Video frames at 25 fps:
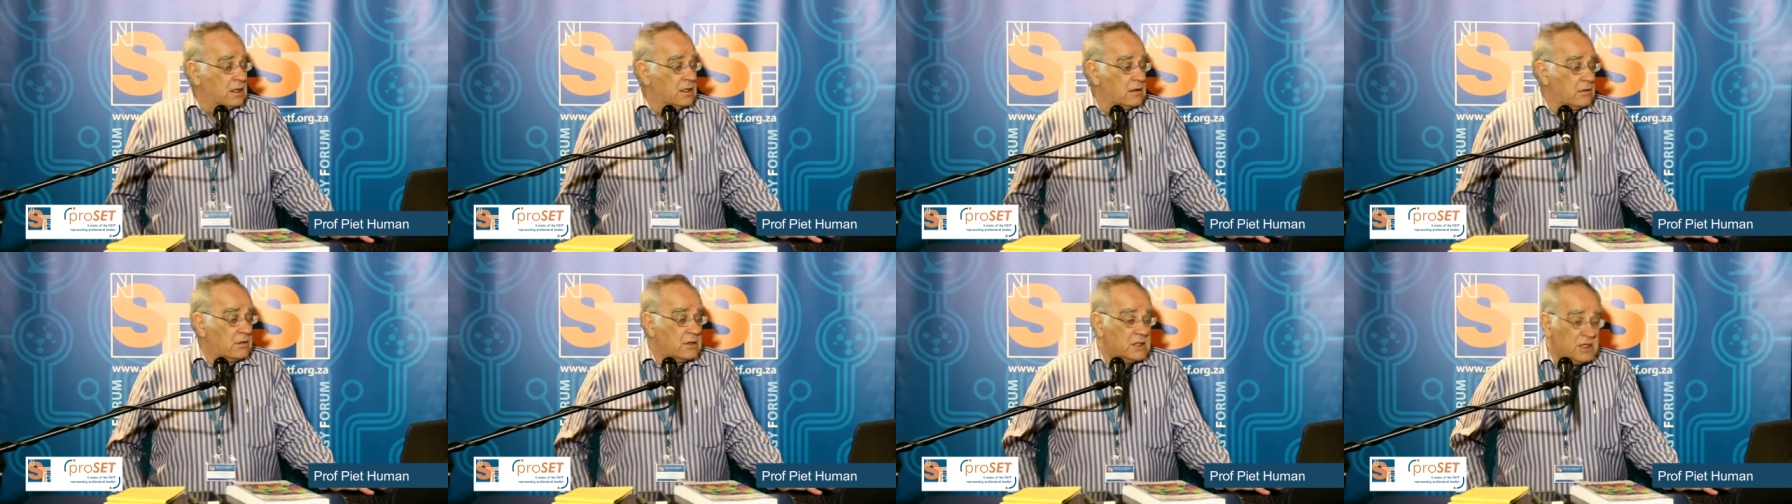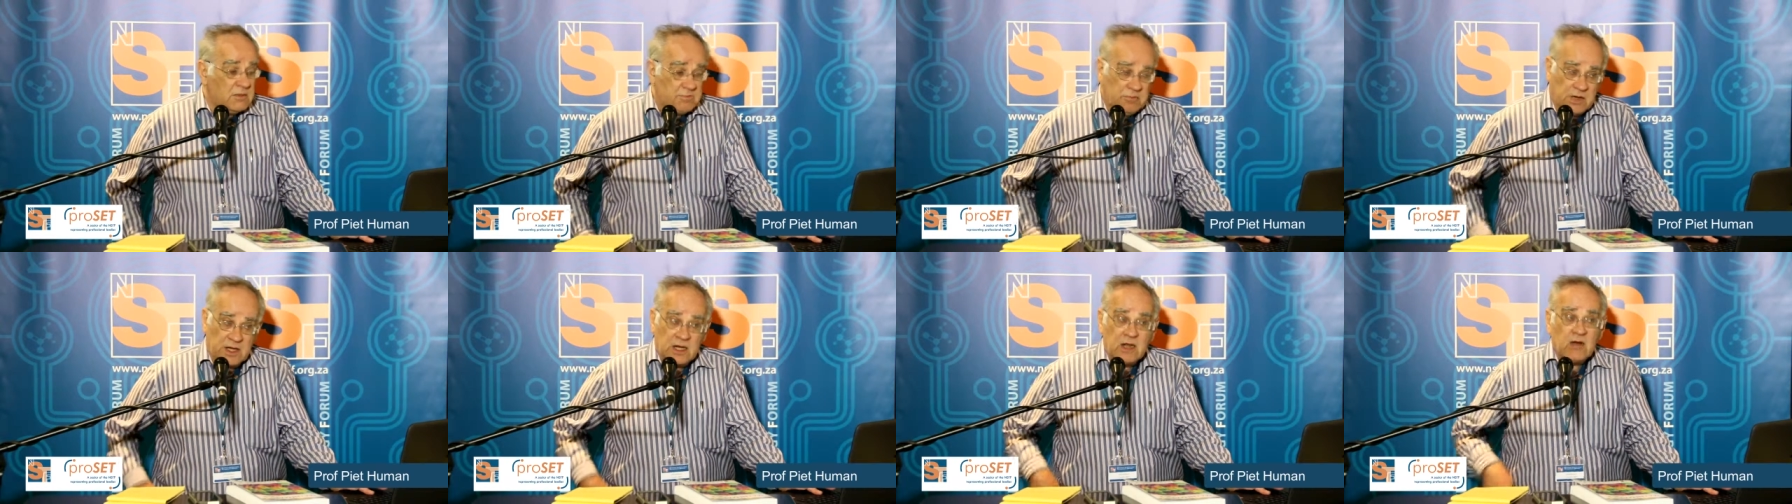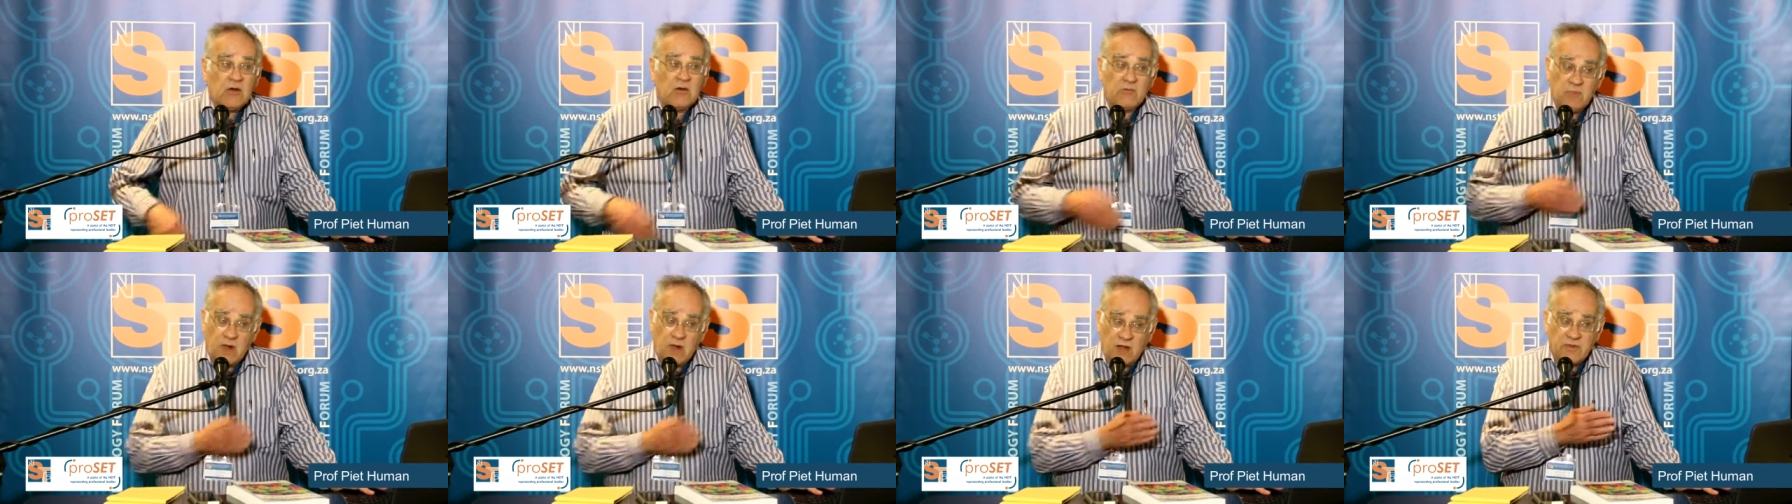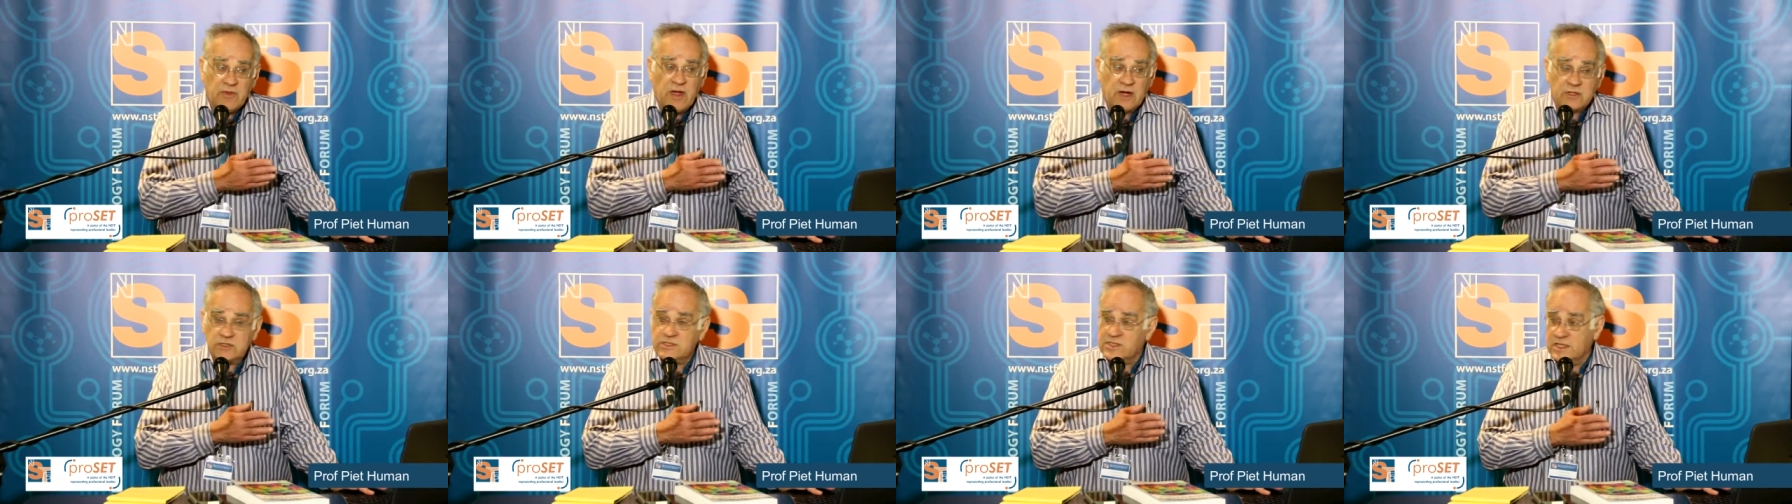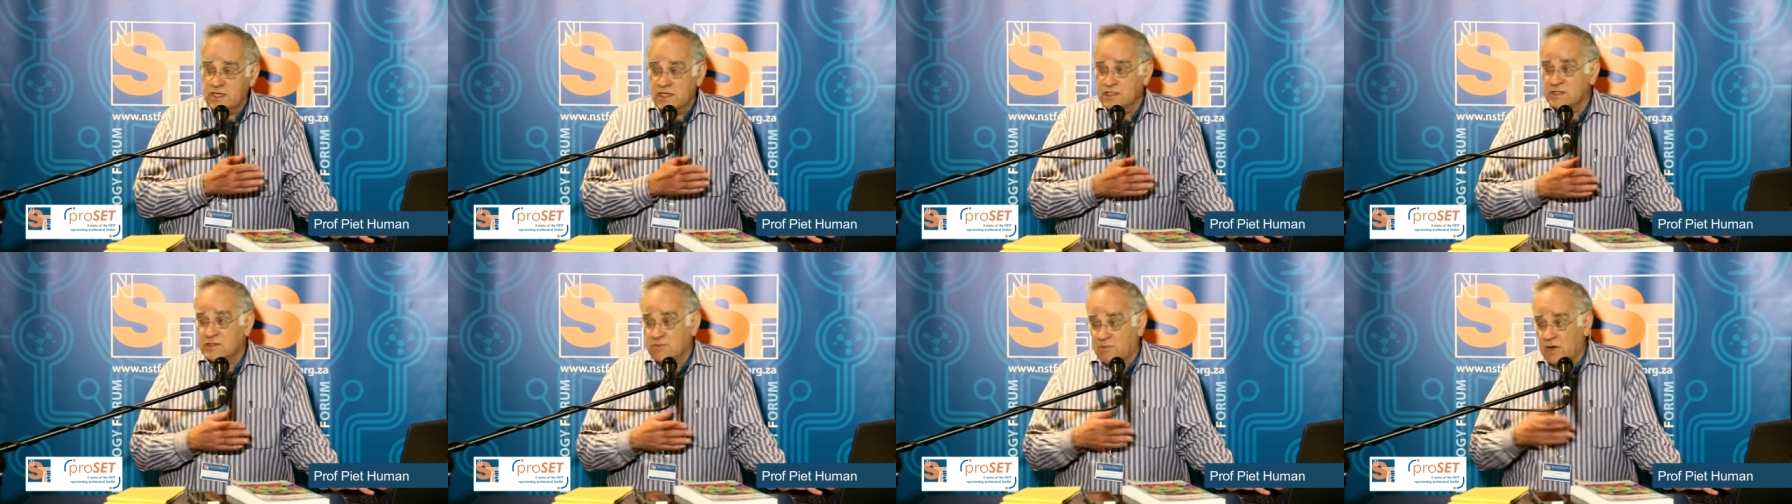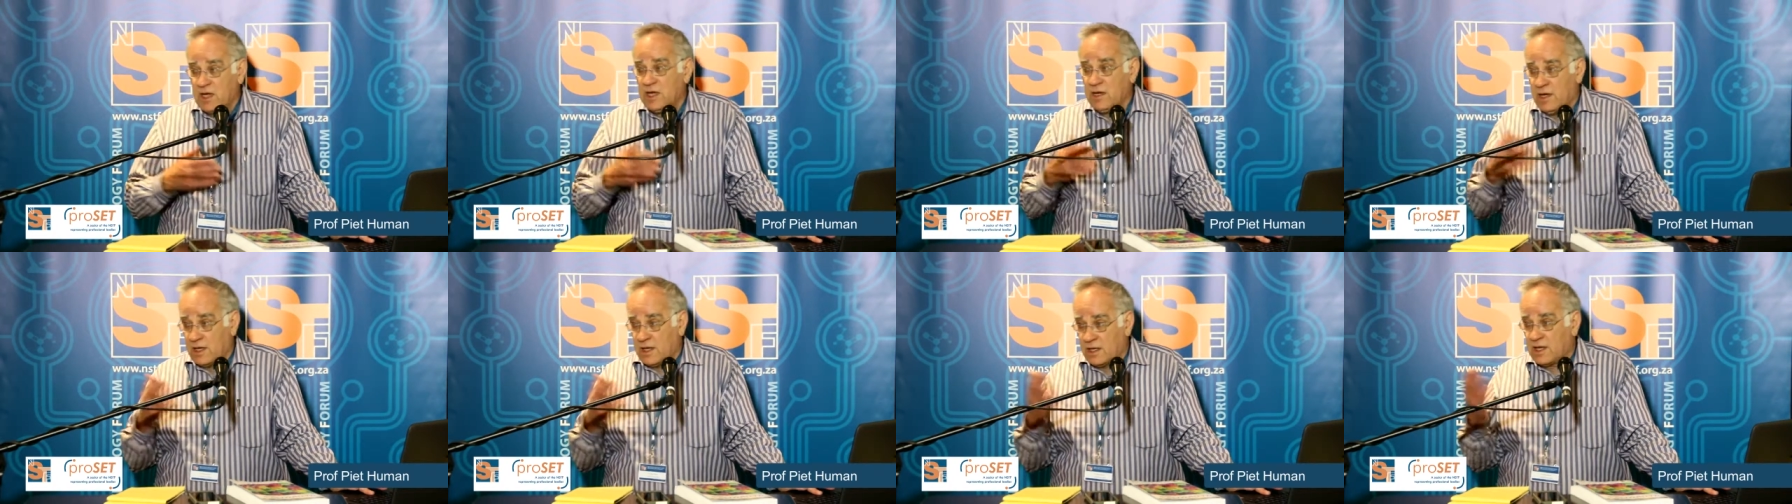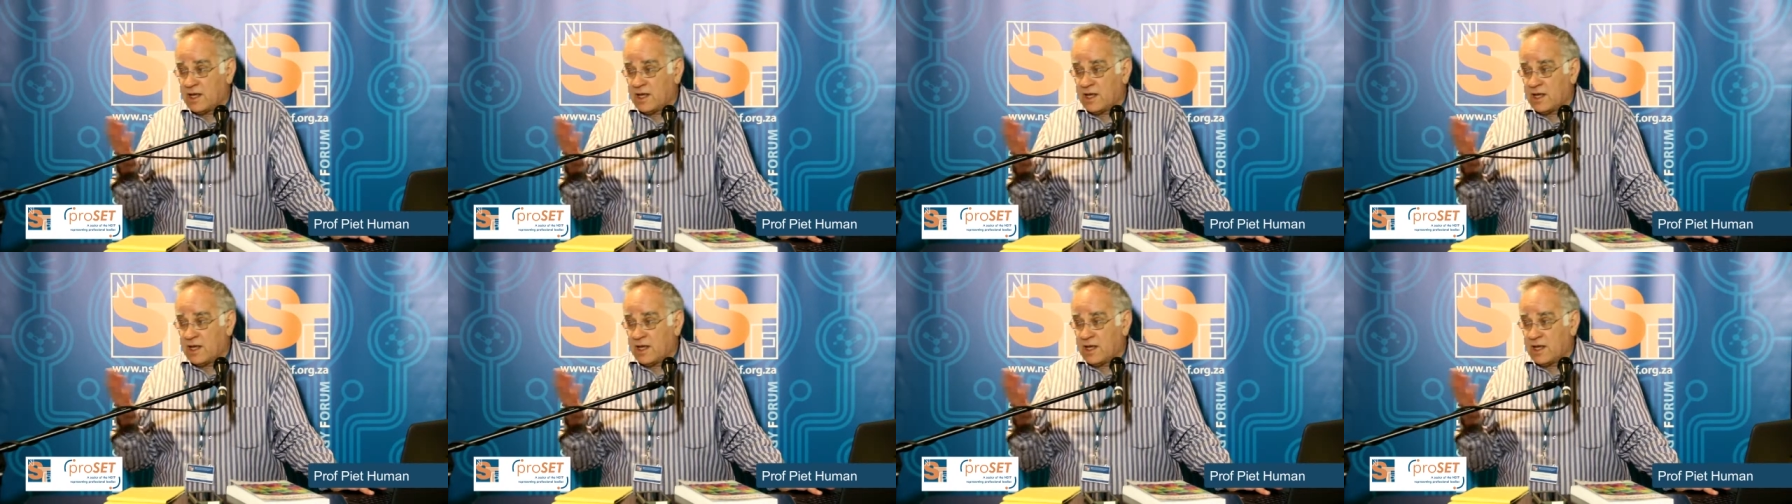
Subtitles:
Well, depending on what those things mean,